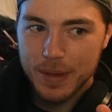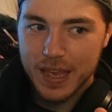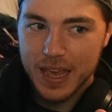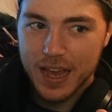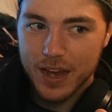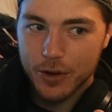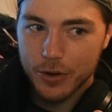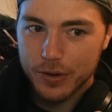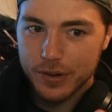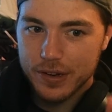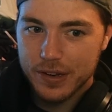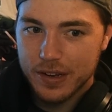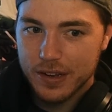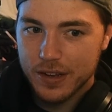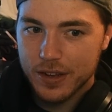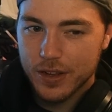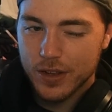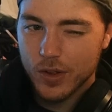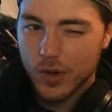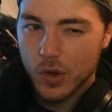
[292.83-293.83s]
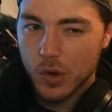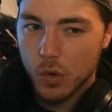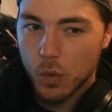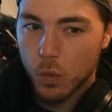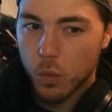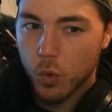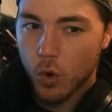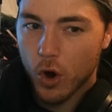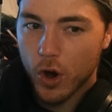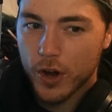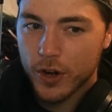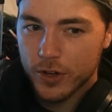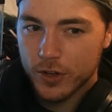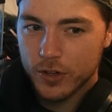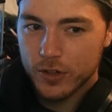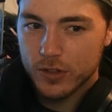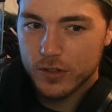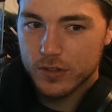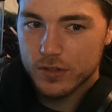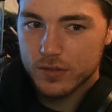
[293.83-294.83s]
out.
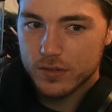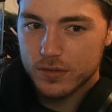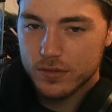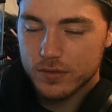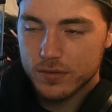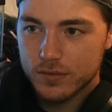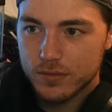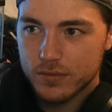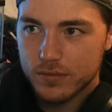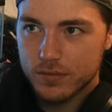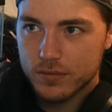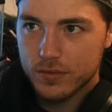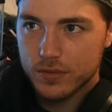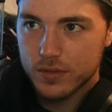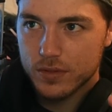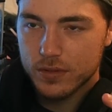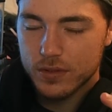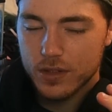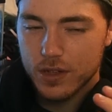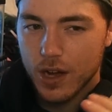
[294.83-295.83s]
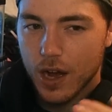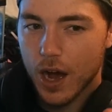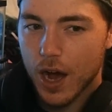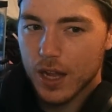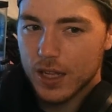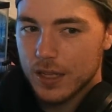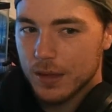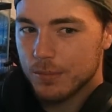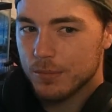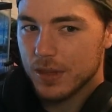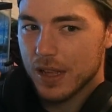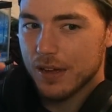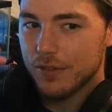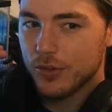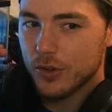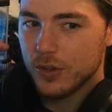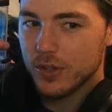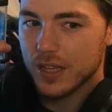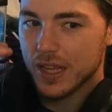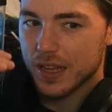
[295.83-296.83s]
Water column
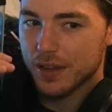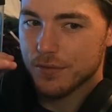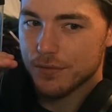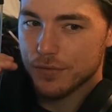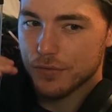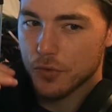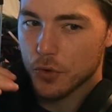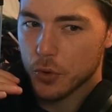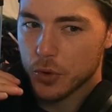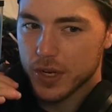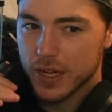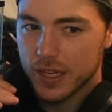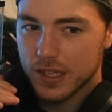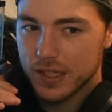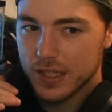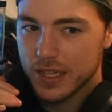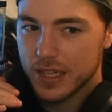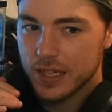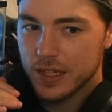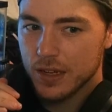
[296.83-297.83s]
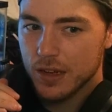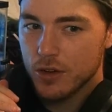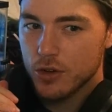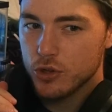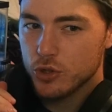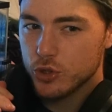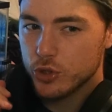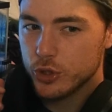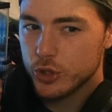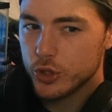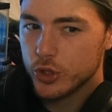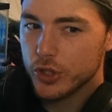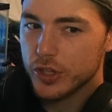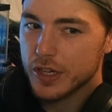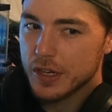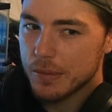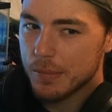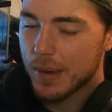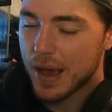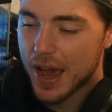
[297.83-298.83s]
level, like vertically,
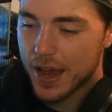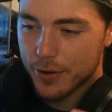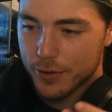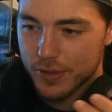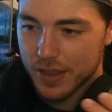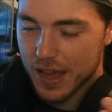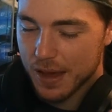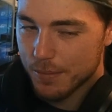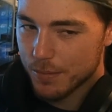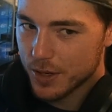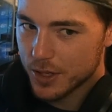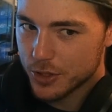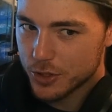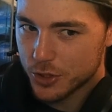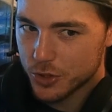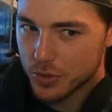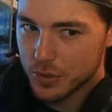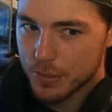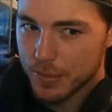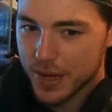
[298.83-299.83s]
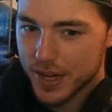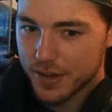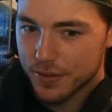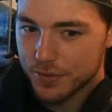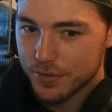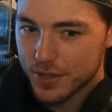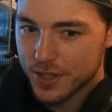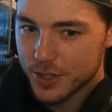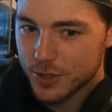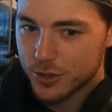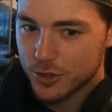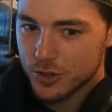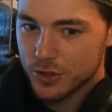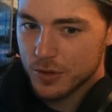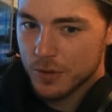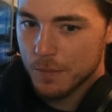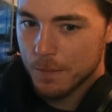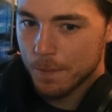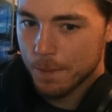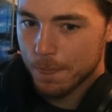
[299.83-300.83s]
shouldn't matter that much to a betta fish.
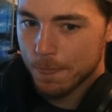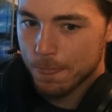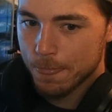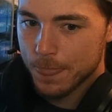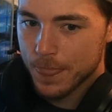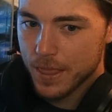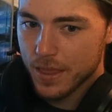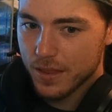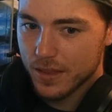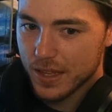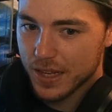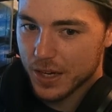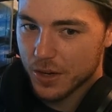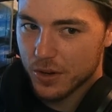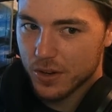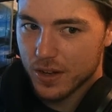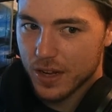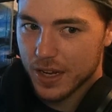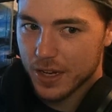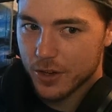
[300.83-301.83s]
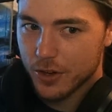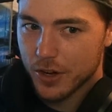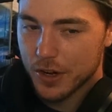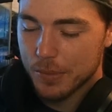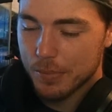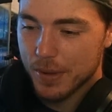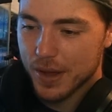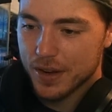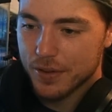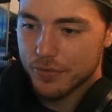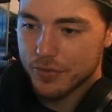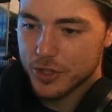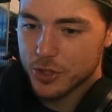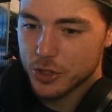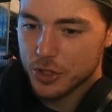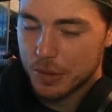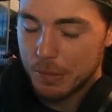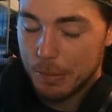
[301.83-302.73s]
Like, I caught betta fish in